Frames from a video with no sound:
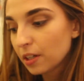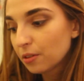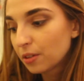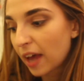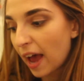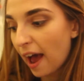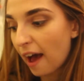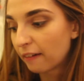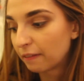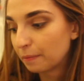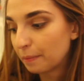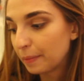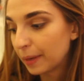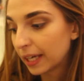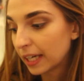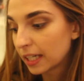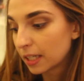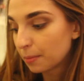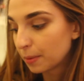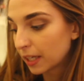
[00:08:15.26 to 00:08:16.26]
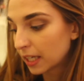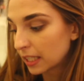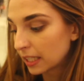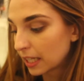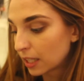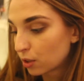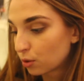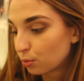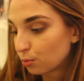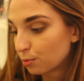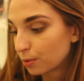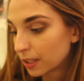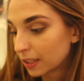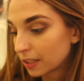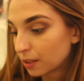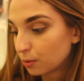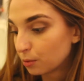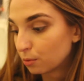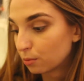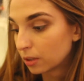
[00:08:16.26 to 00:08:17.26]
Half Baked, because that's
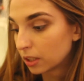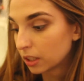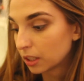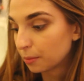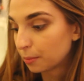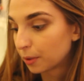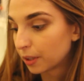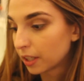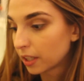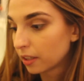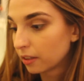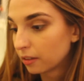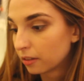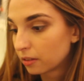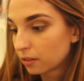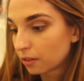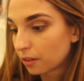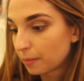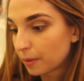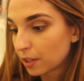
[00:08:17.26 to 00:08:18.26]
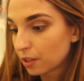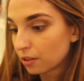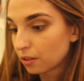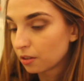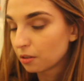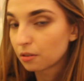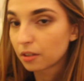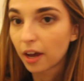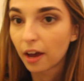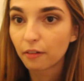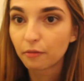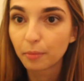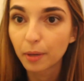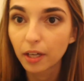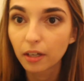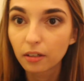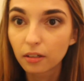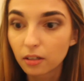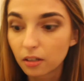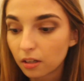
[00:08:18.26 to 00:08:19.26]
really, really pretty. So I might just use Half
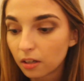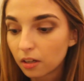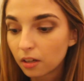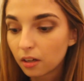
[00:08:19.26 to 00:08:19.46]
Baked.